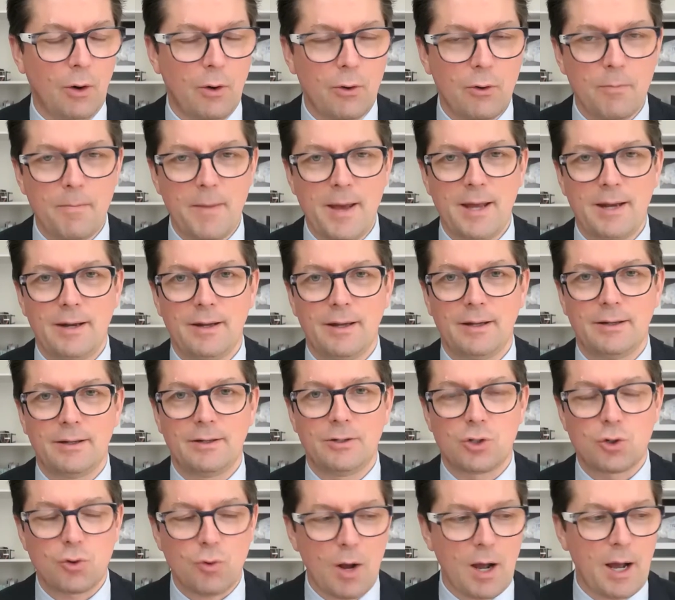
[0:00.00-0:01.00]

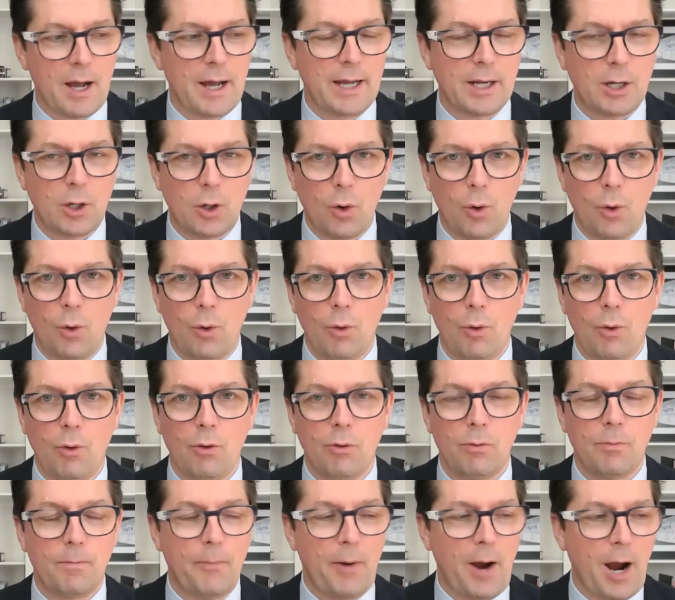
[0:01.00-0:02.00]
automated, dry,
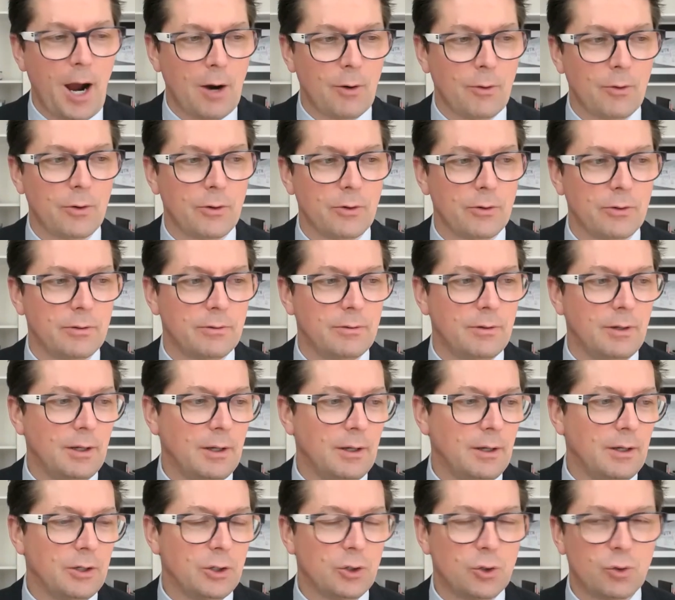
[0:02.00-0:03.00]
cold, powered,
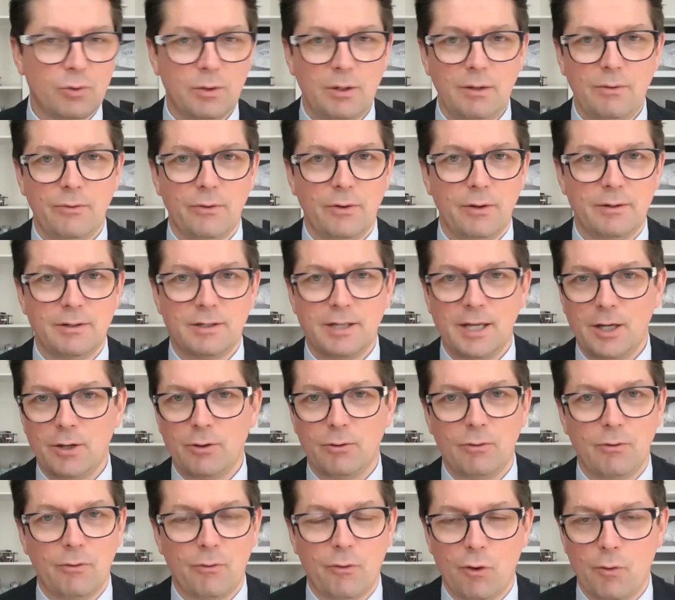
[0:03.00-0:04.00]
driven,
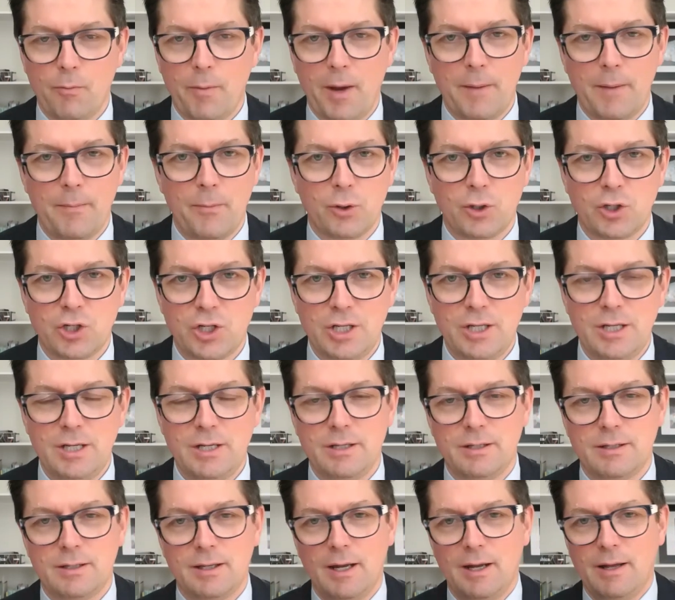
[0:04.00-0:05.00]
taken over by
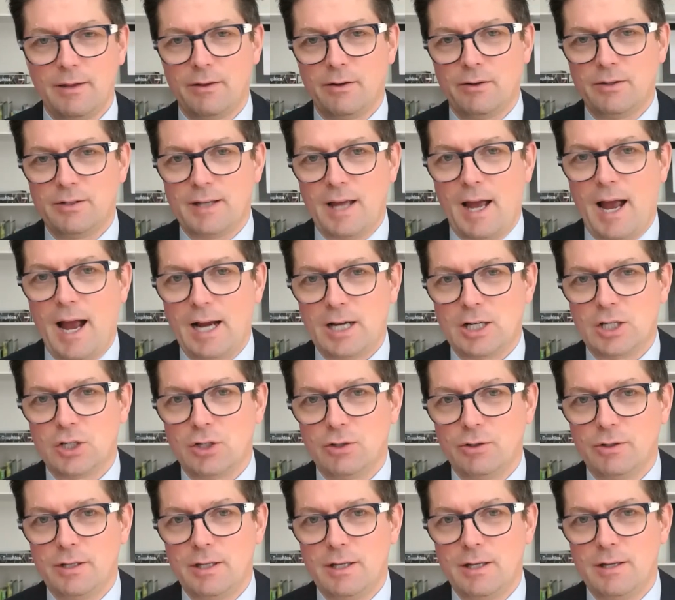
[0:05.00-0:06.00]
machines, there is
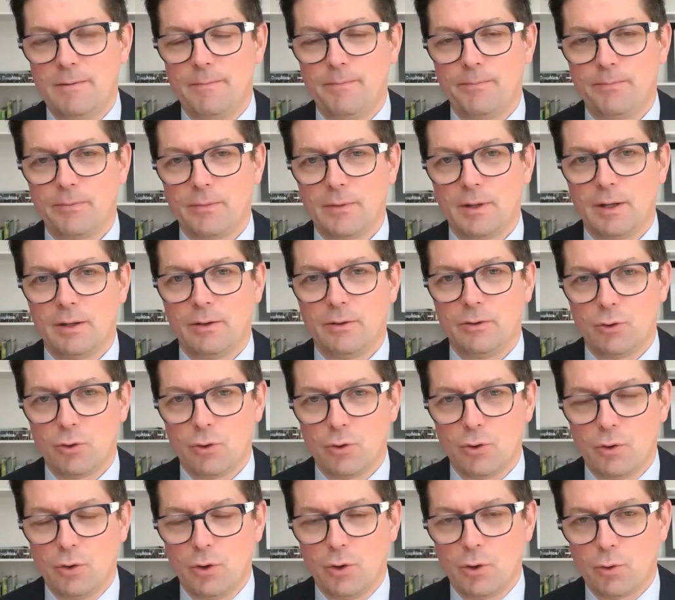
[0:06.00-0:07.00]
actually
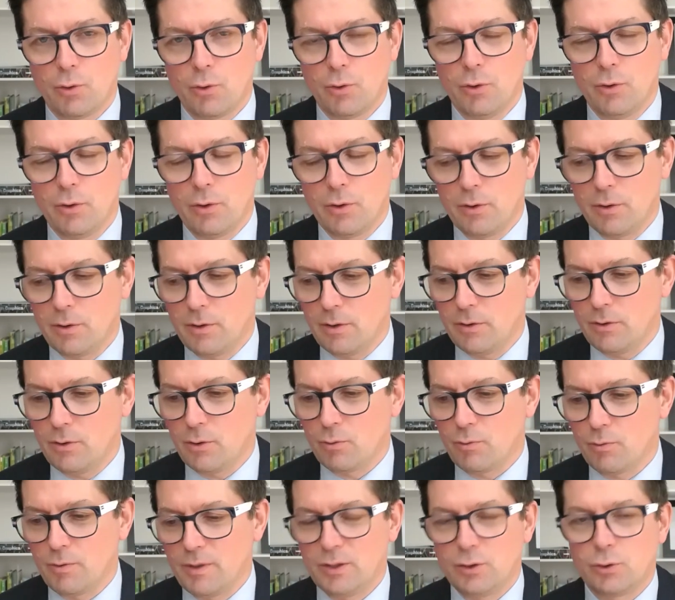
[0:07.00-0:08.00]
the uh, uh,
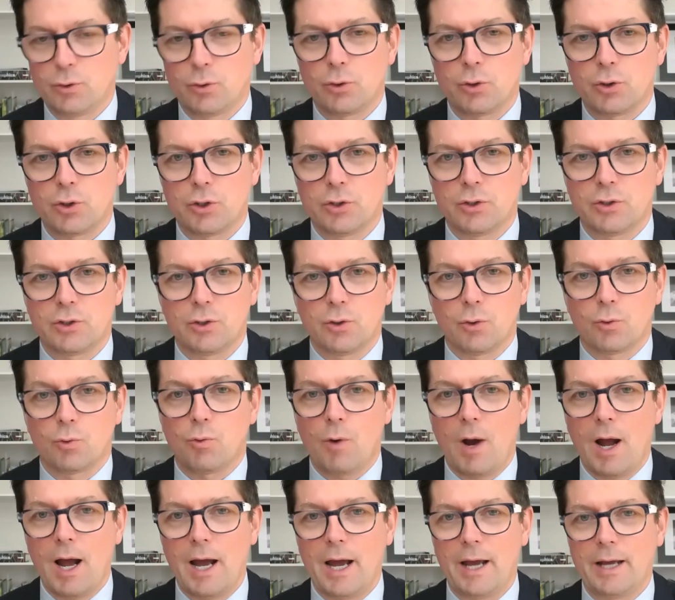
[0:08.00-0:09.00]
the resurgence, the
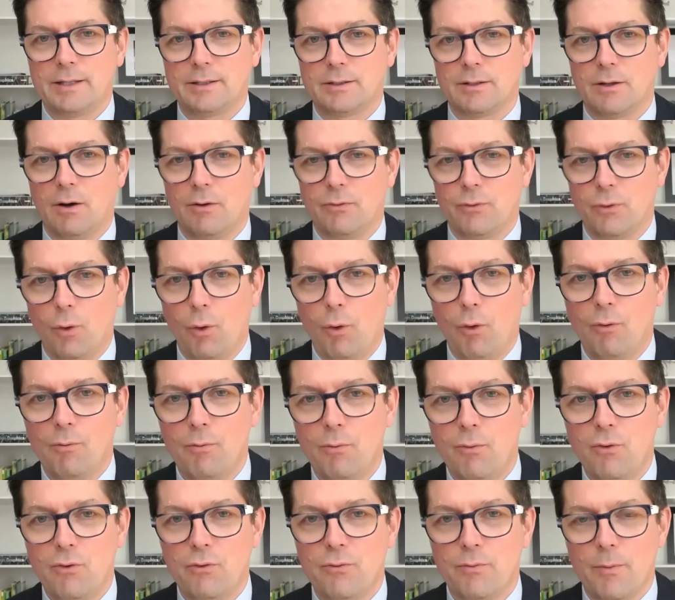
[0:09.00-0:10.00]
rise of a whole
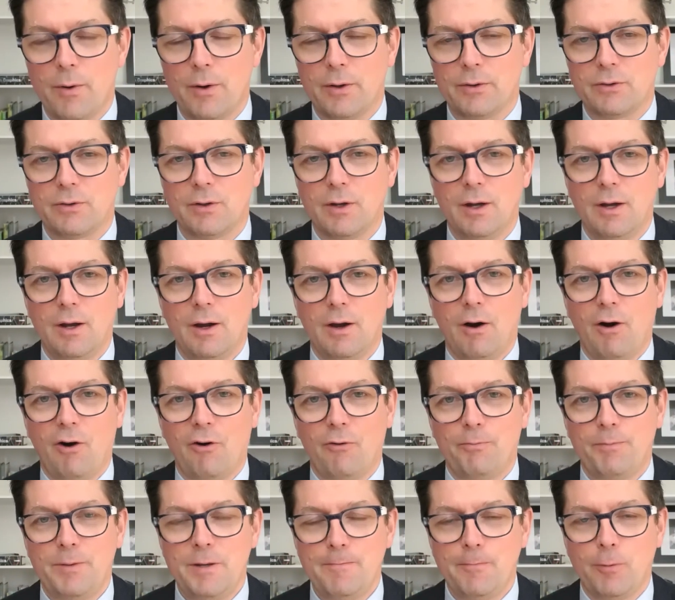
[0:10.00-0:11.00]
movement
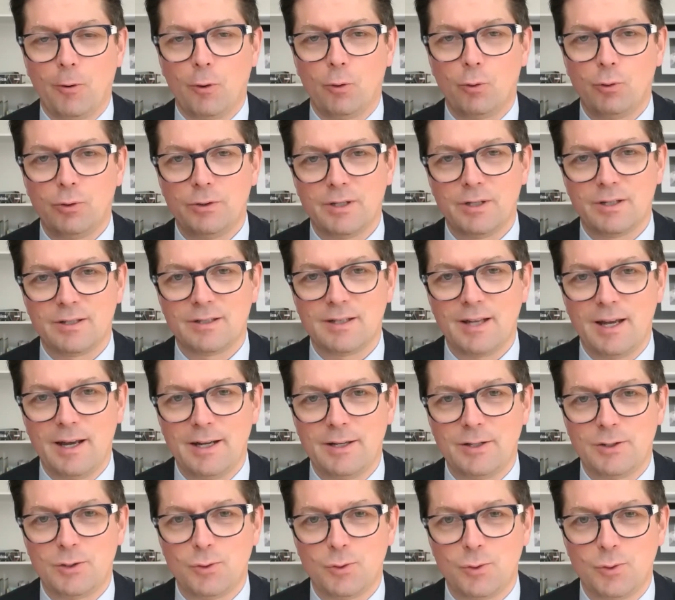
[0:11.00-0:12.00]
of people who
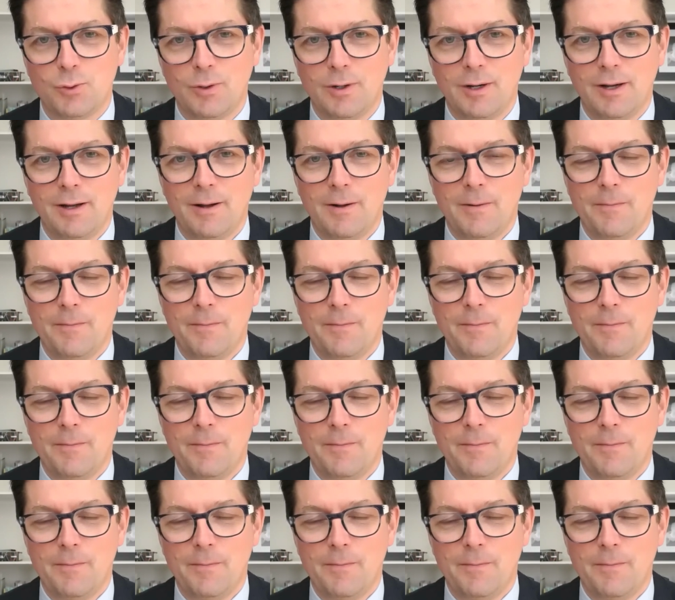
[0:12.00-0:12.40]
decide to